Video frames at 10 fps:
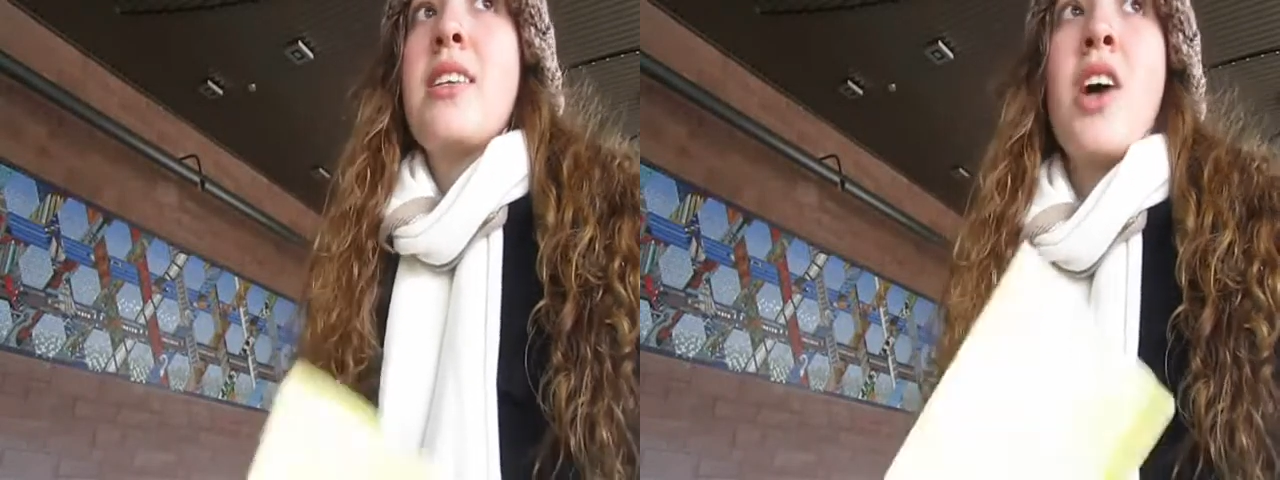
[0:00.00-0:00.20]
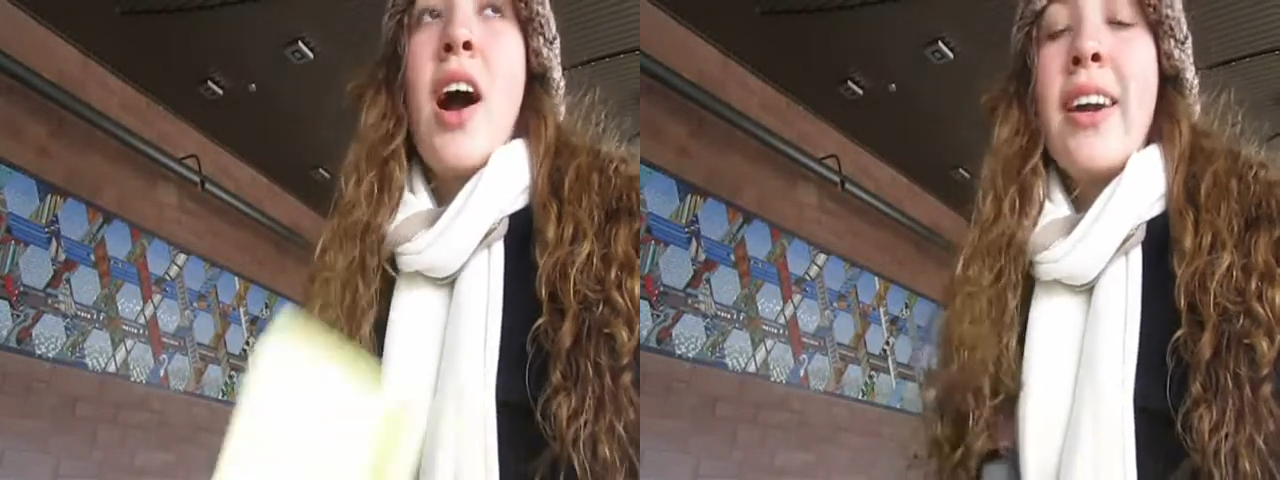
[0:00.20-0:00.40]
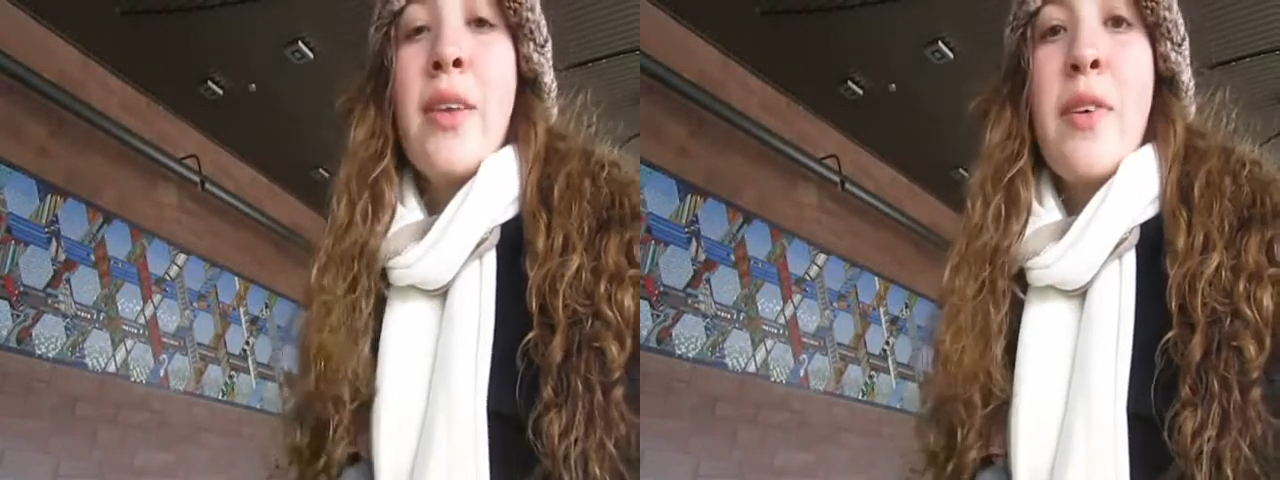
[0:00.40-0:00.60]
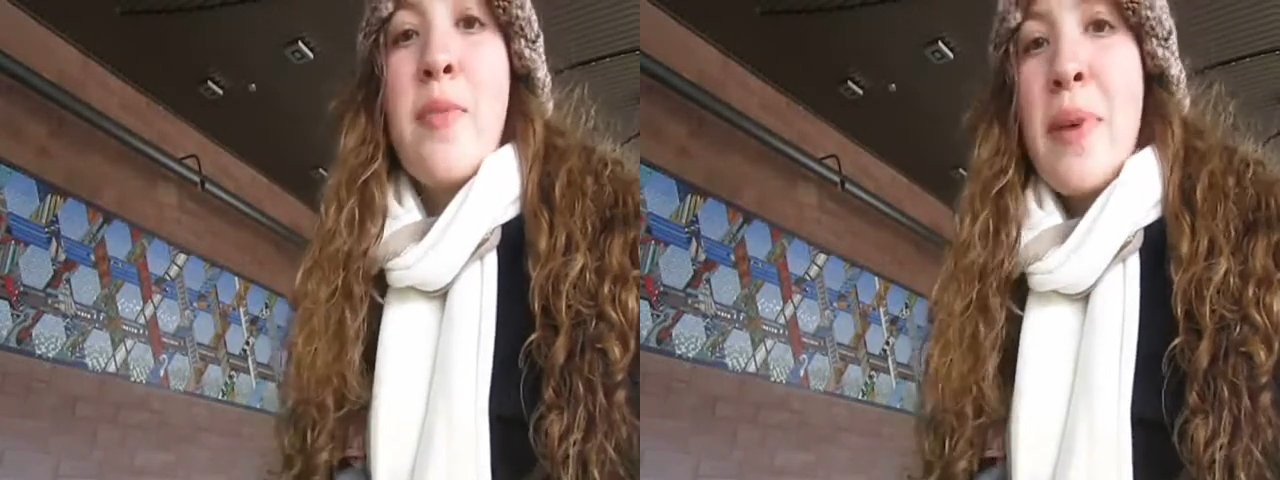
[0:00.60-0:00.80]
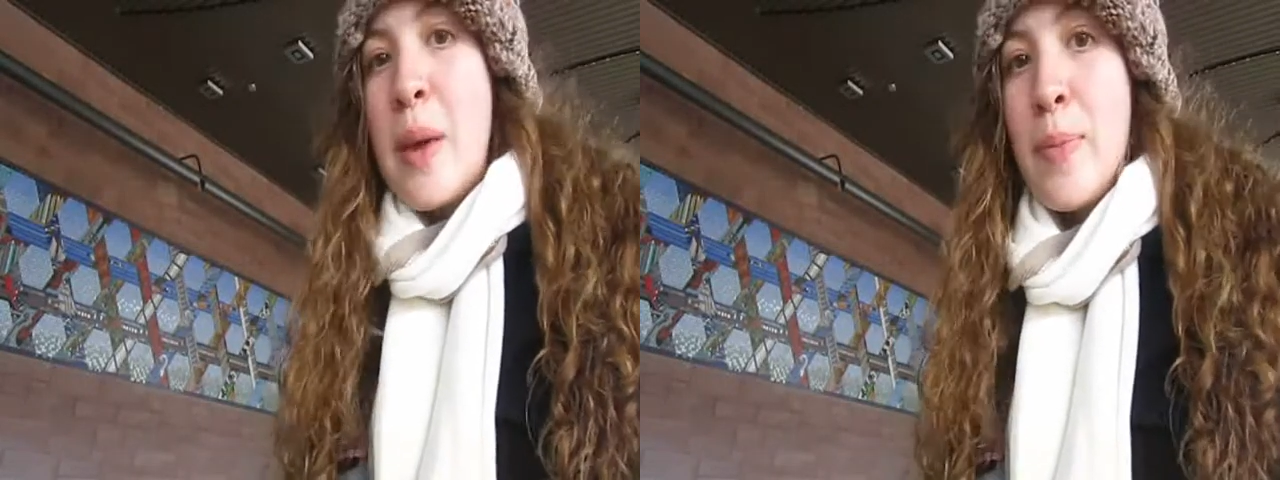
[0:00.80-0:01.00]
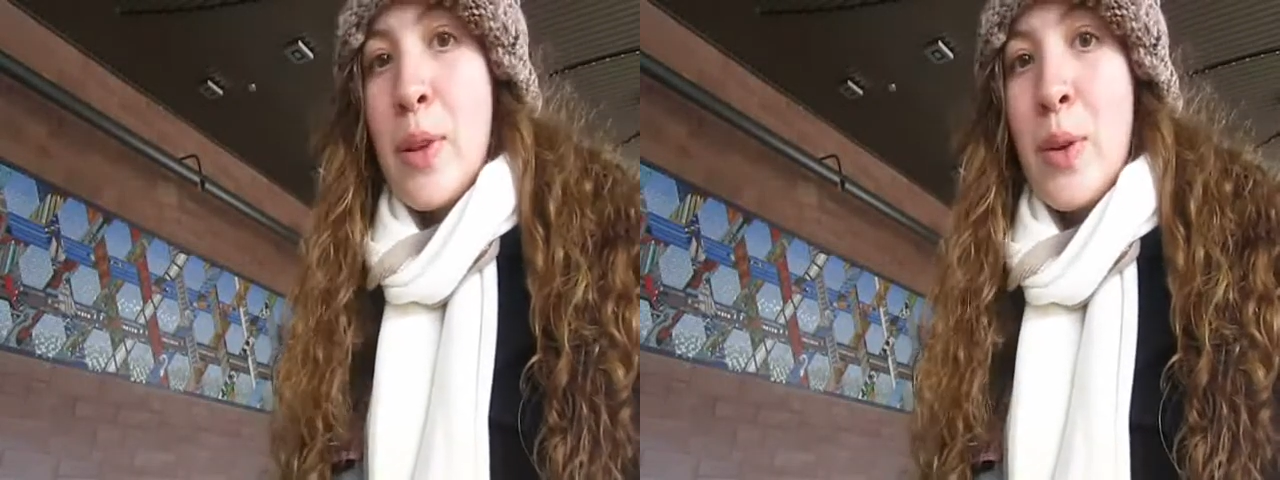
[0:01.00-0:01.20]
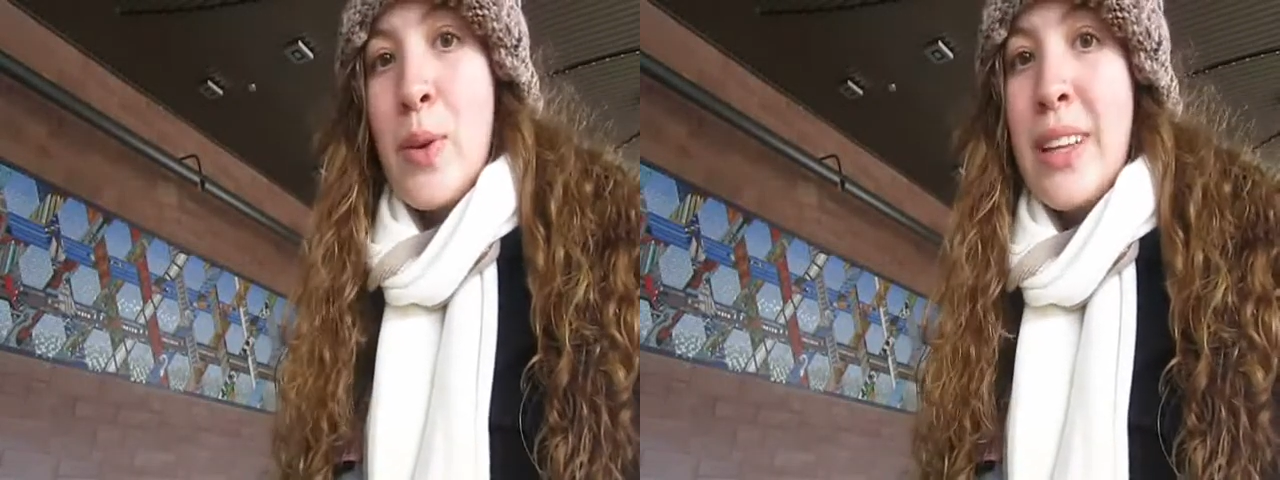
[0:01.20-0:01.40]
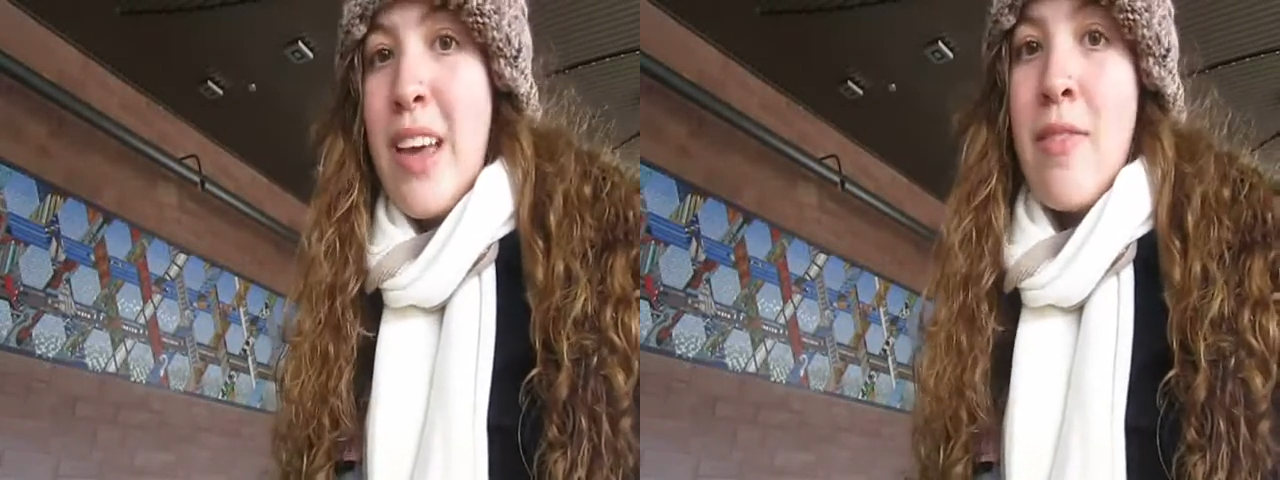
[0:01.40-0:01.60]
Talking with people
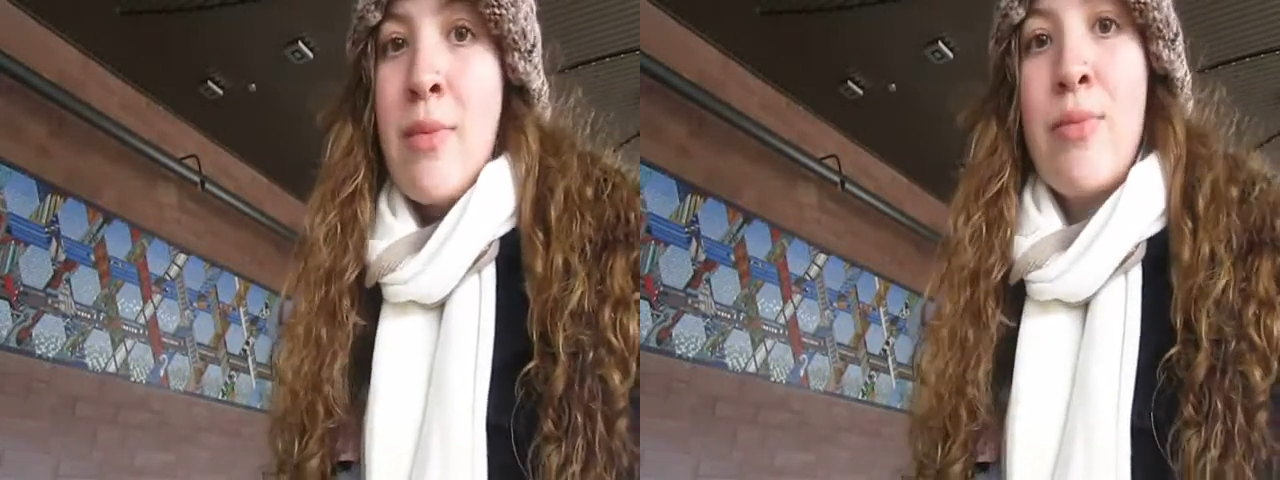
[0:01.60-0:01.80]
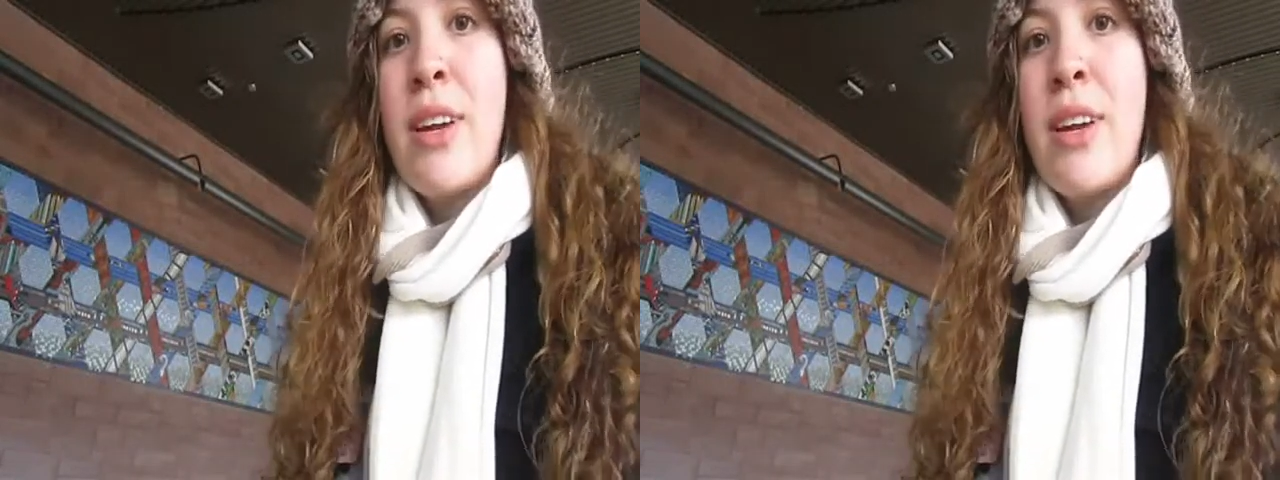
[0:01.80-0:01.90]
who live and